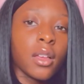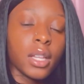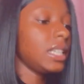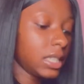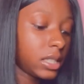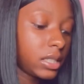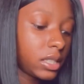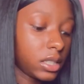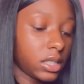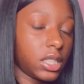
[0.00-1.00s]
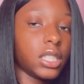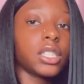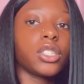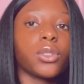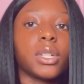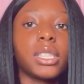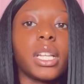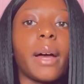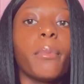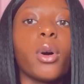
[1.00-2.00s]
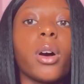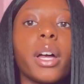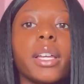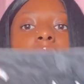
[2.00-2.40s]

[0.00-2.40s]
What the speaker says: these jean shorts that I bought.